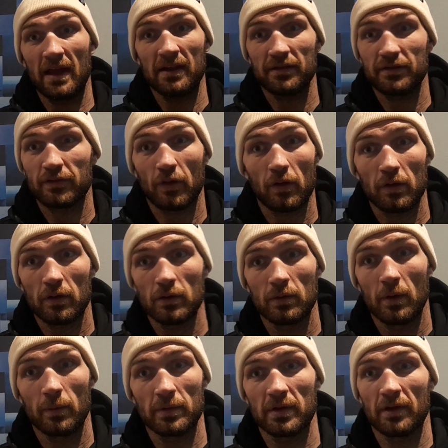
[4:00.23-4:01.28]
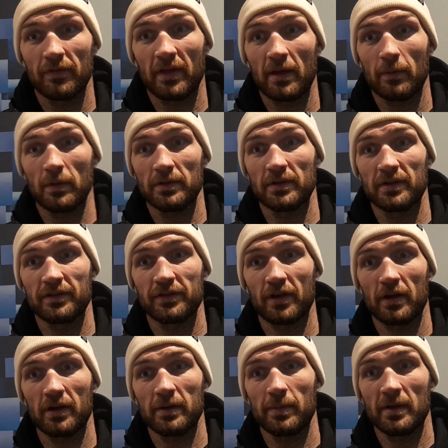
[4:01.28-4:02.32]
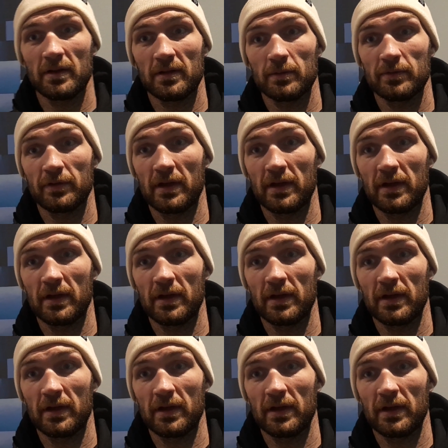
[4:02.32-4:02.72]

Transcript: Elisoro. I would love that one. The Saudi Bill. That was.